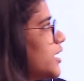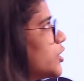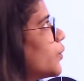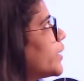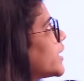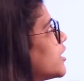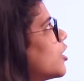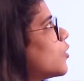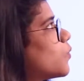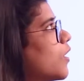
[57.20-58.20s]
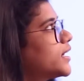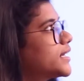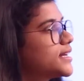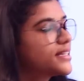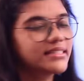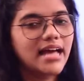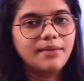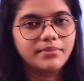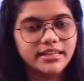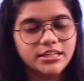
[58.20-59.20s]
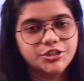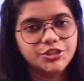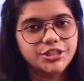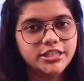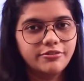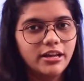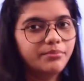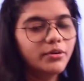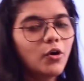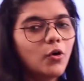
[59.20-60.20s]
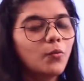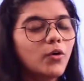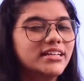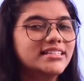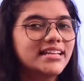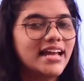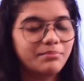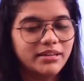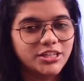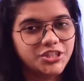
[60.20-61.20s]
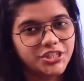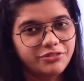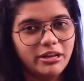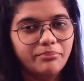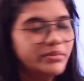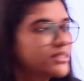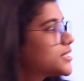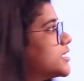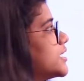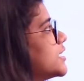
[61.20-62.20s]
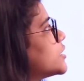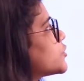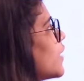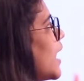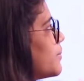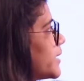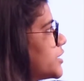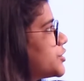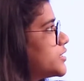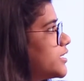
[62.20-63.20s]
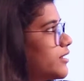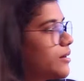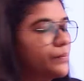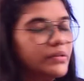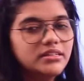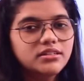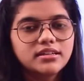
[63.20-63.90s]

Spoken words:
knowing what is application developer or what is an application development. So application developer